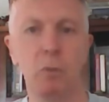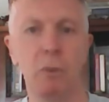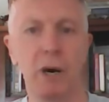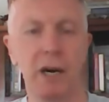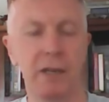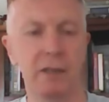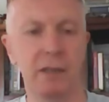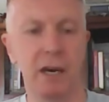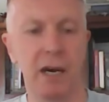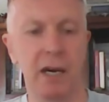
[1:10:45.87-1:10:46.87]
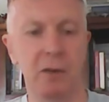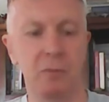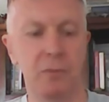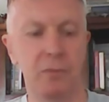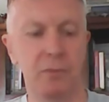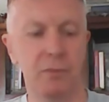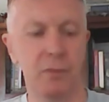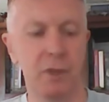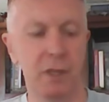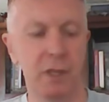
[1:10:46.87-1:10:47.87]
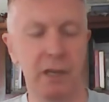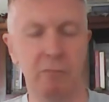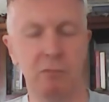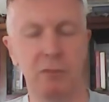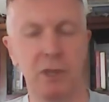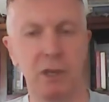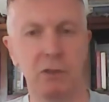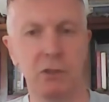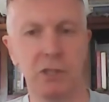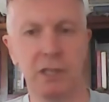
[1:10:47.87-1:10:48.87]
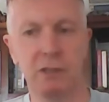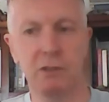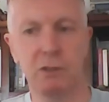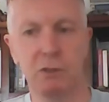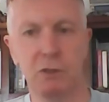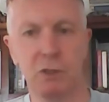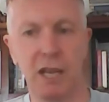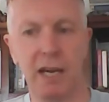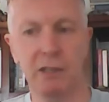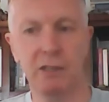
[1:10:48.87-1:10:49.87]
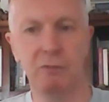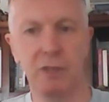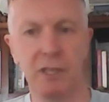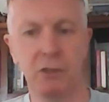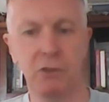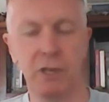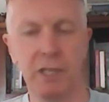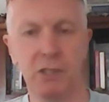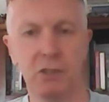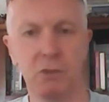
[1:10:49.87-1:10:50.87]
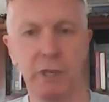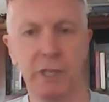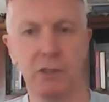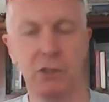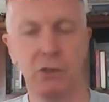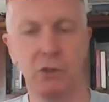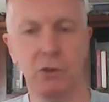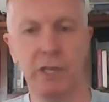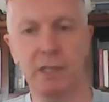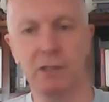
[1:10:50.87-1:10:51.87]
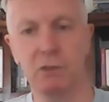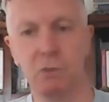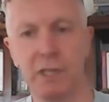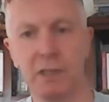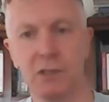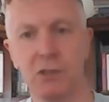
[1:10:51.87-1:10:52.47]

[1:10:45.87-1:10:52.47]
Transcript: But yeah, New Zealand started in Greece, went to Crete, went